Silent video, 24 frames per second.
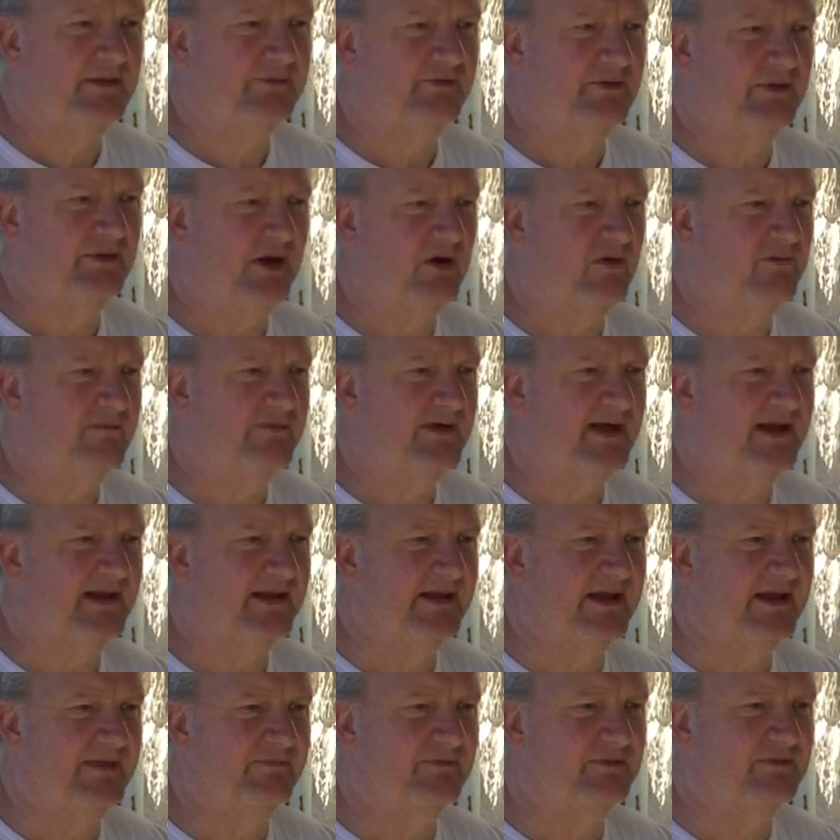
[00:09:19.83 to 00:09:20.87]
through the whole
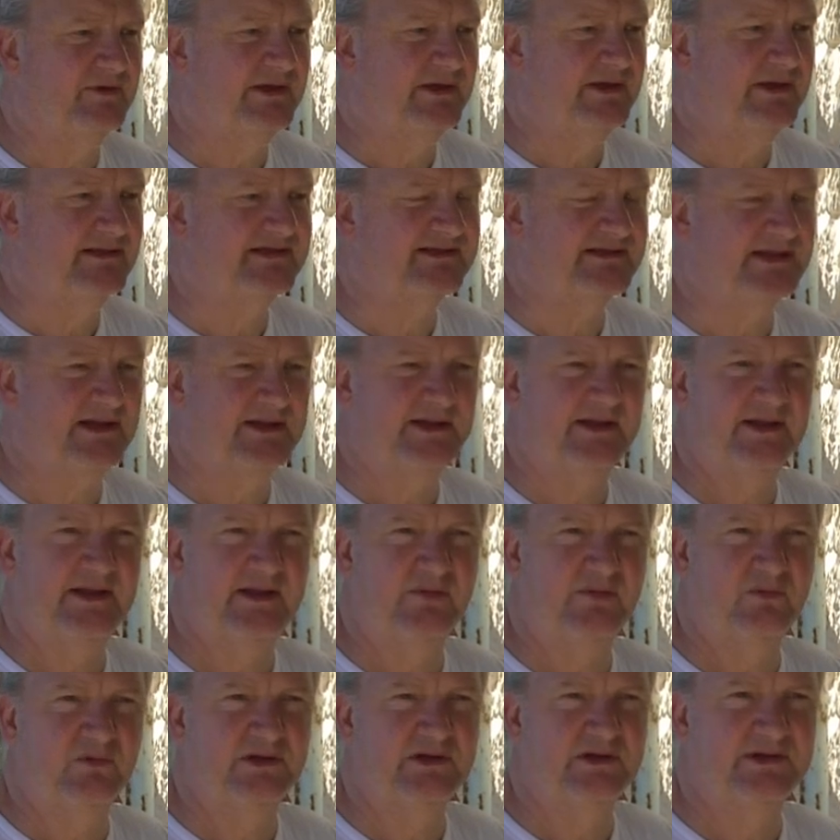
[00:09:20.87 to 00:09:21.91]
valley, every
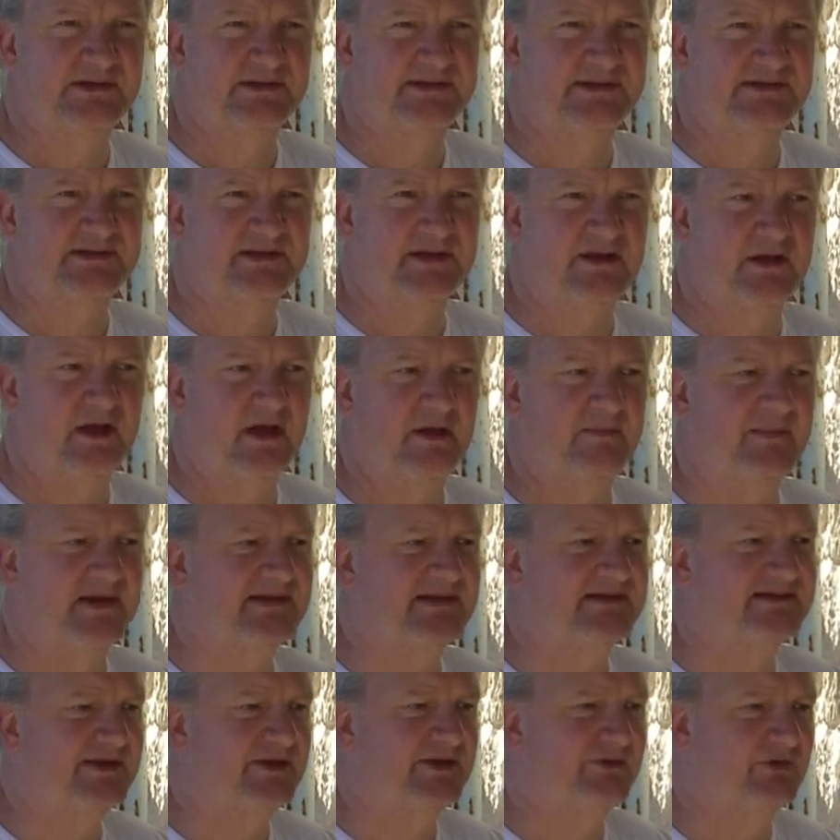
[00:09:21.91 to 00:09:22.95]
Sunday was uh,
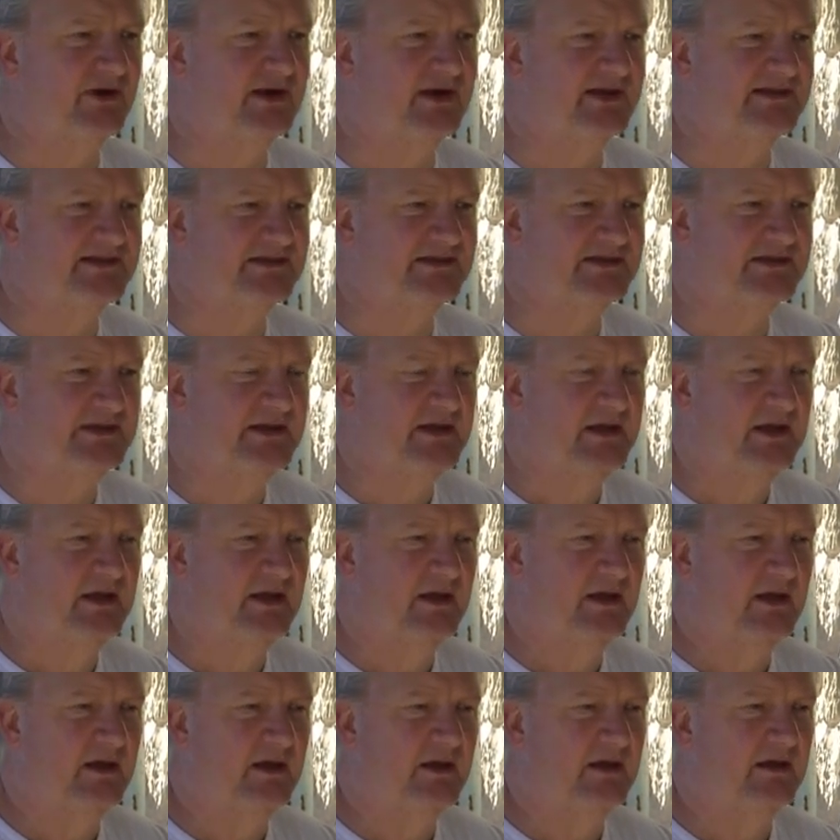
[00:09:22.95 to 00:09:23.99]
Amazing Grace.
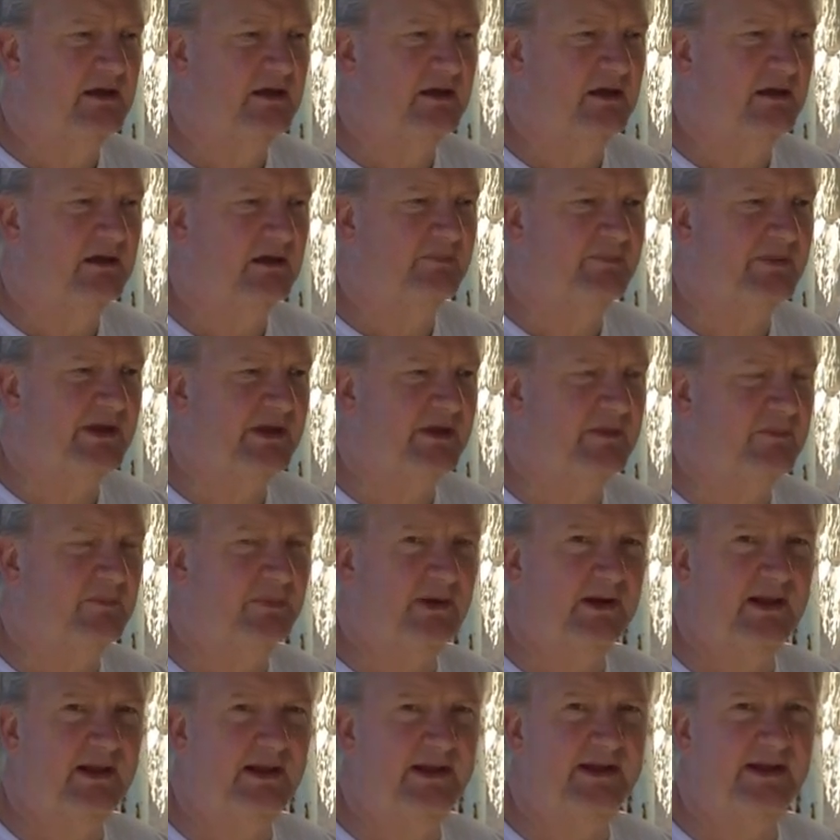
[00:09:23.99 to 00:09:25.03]
Uh, being
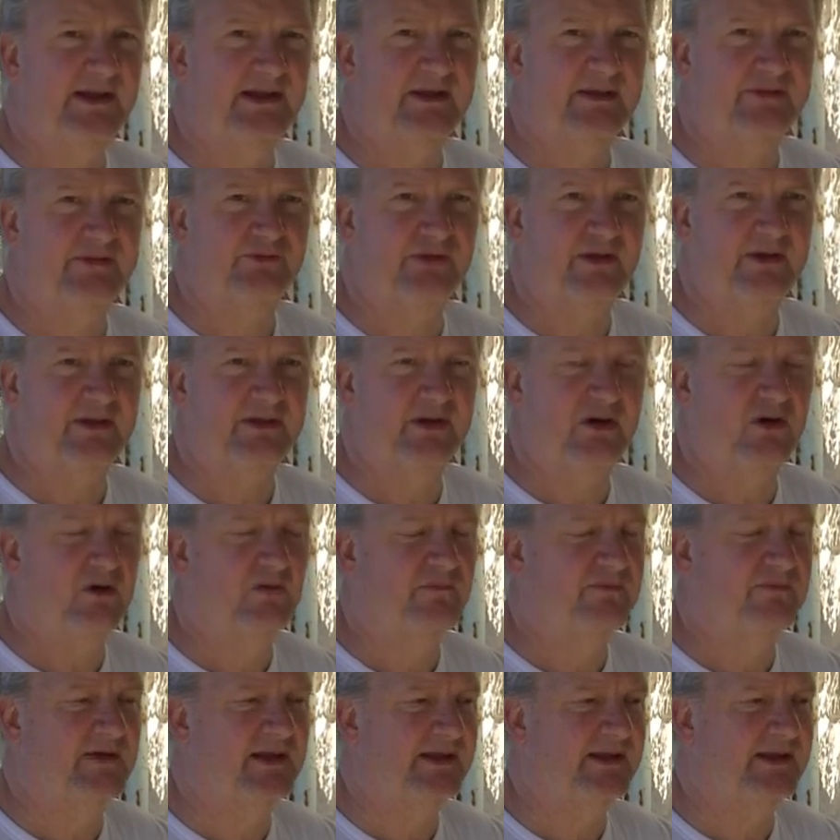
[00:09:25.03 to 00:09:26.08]
played out throughout the whole
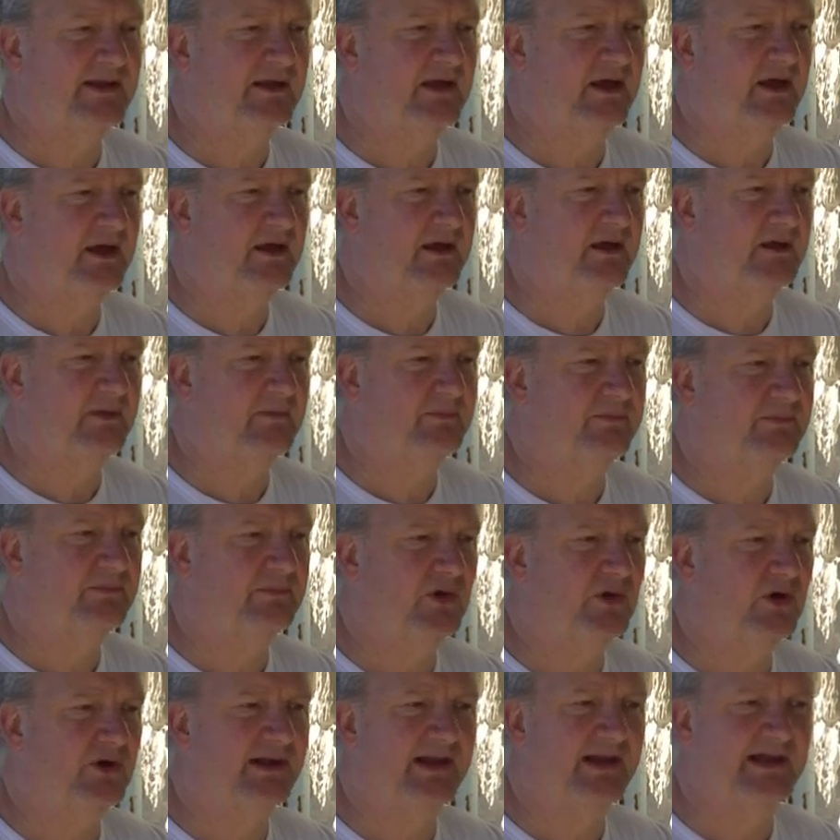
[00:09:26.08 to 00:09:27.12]
valley um,
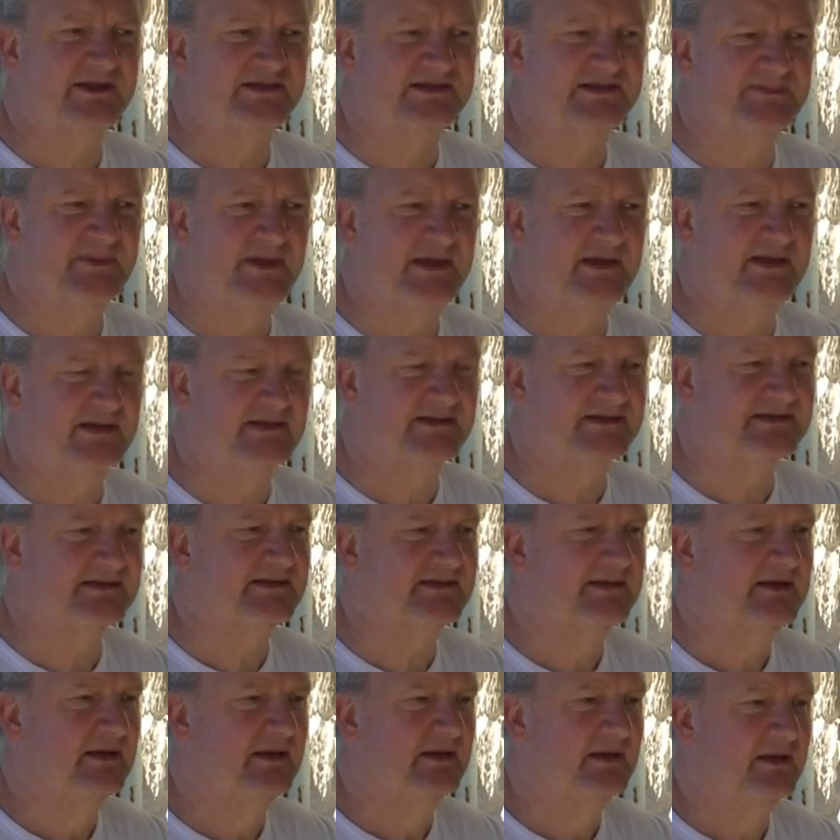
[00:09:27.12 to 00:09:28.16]
on loudspeakers.
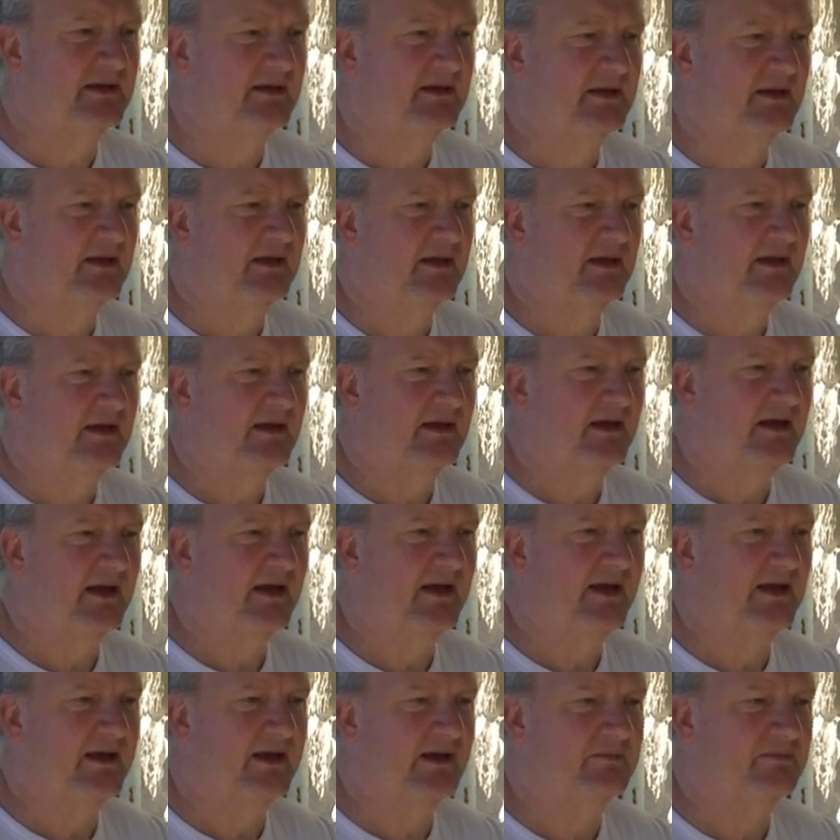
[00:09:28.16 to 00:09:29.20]
Yeah, Ave
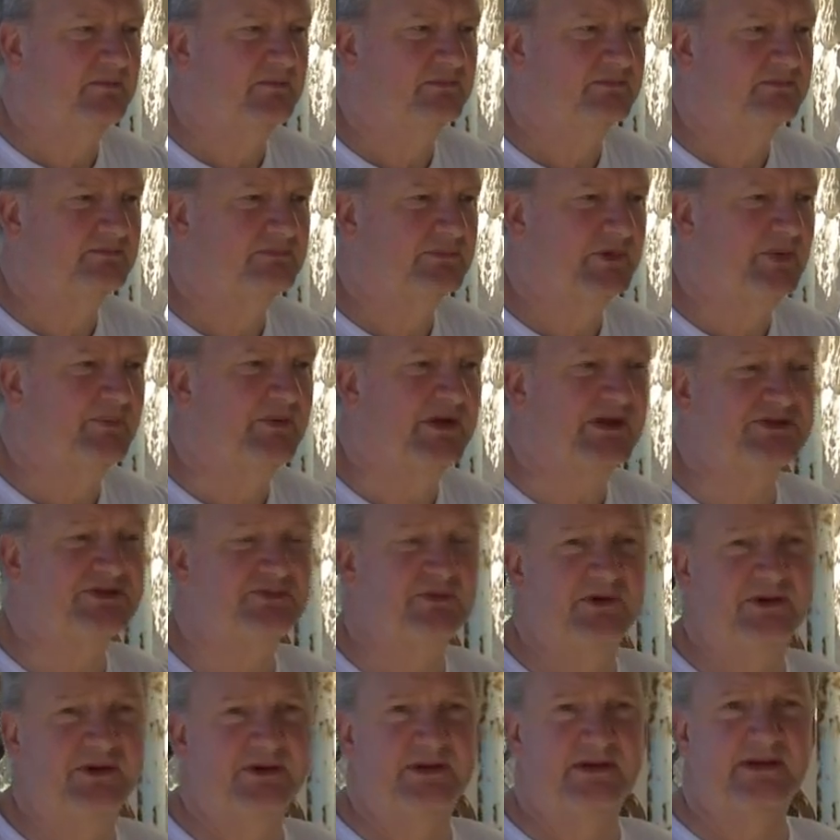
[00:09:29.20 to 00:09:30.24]
Maria. Um, and because
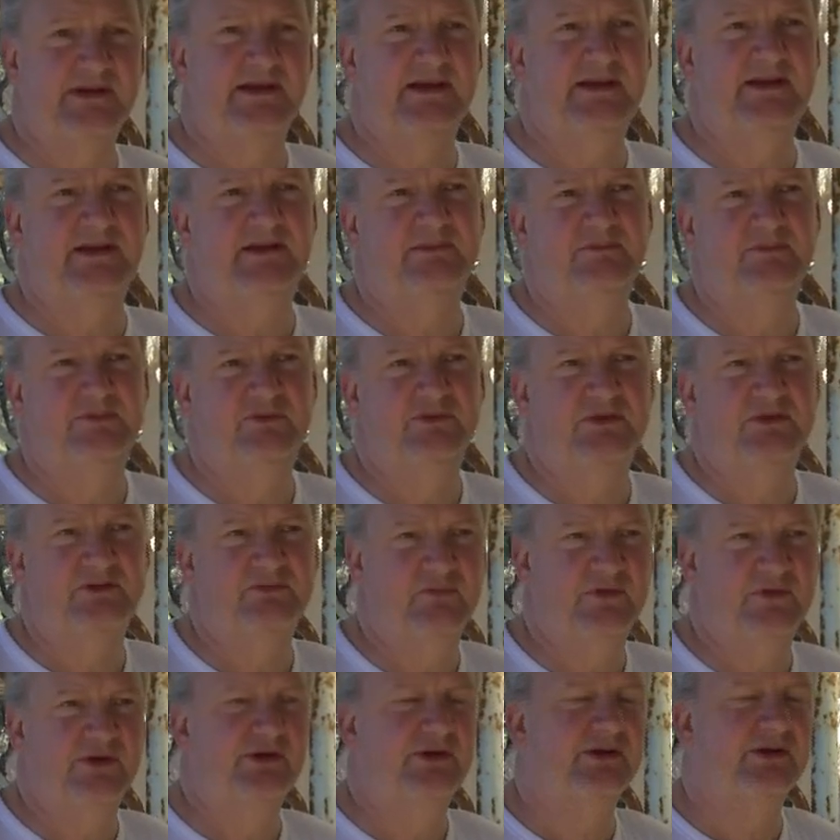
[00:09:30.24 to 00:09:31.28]
we're at the,
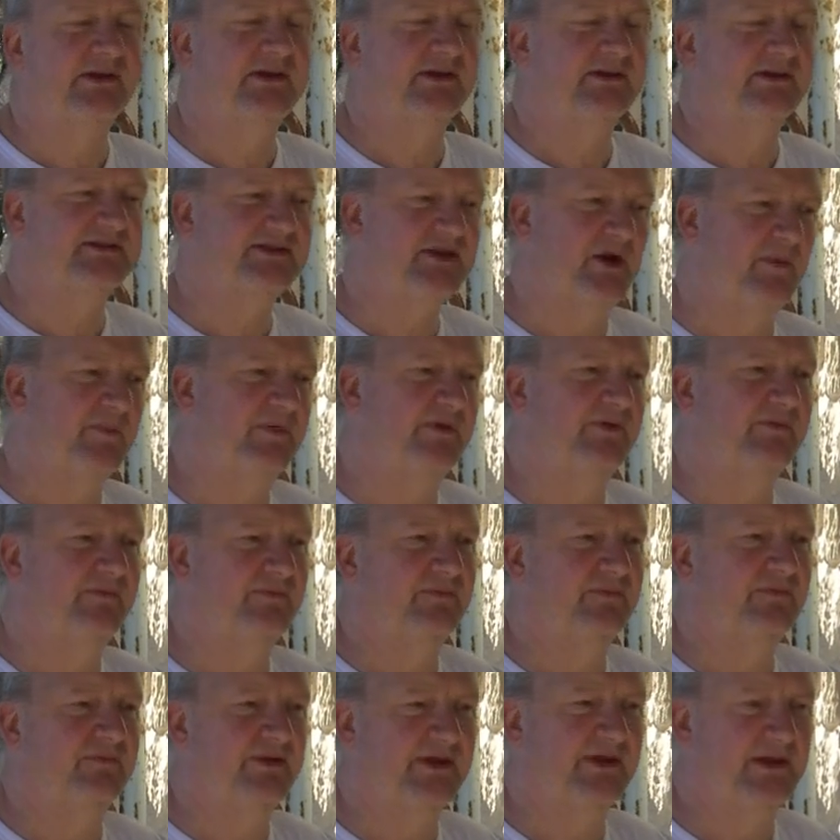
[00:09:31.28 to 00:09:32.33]
we're not at the top
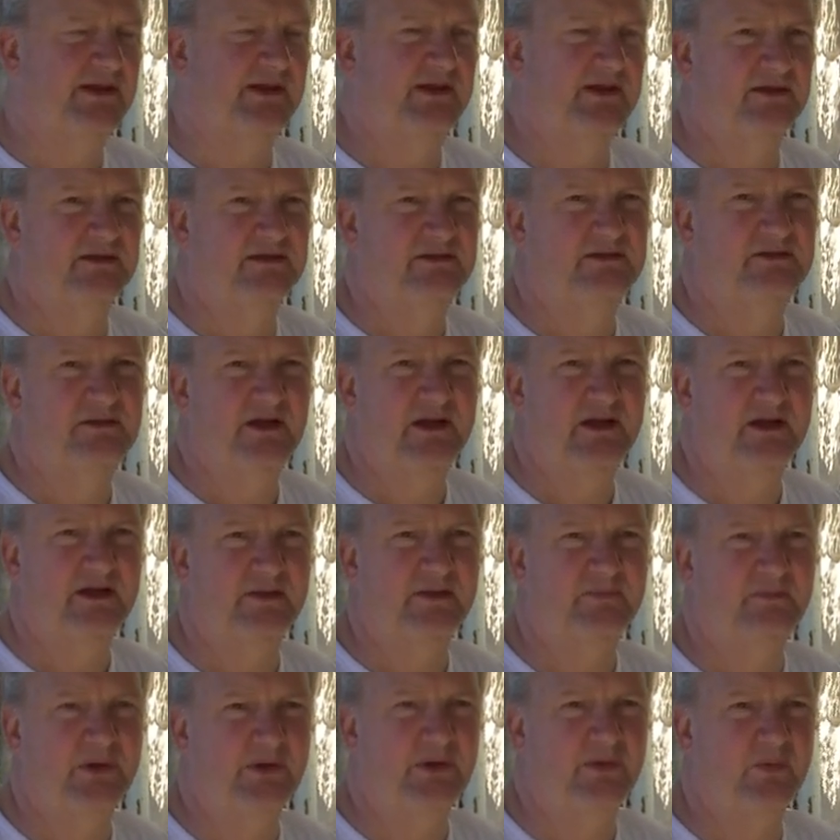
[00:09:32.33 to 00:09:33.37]
of the hill,
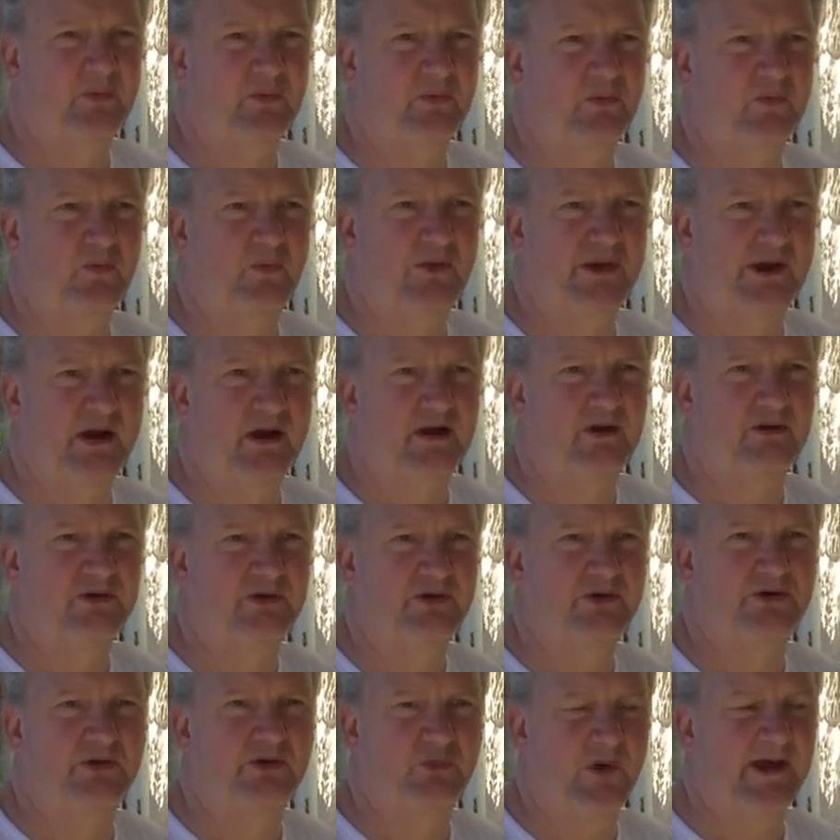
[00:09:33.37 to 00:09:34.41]
uh, but we are a
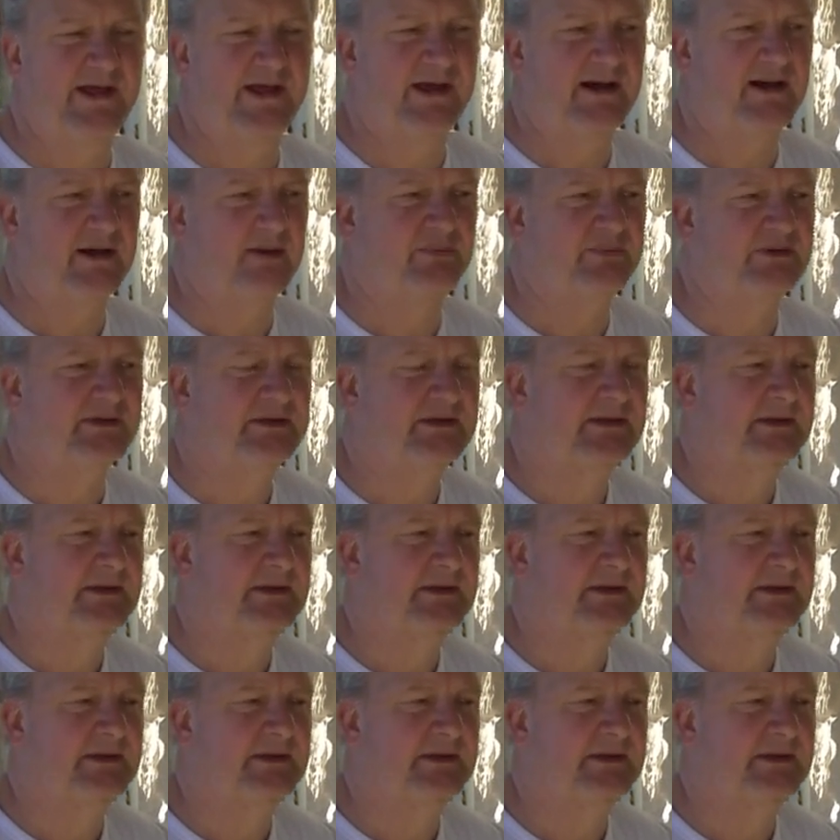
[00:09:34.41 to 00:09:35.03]
good way up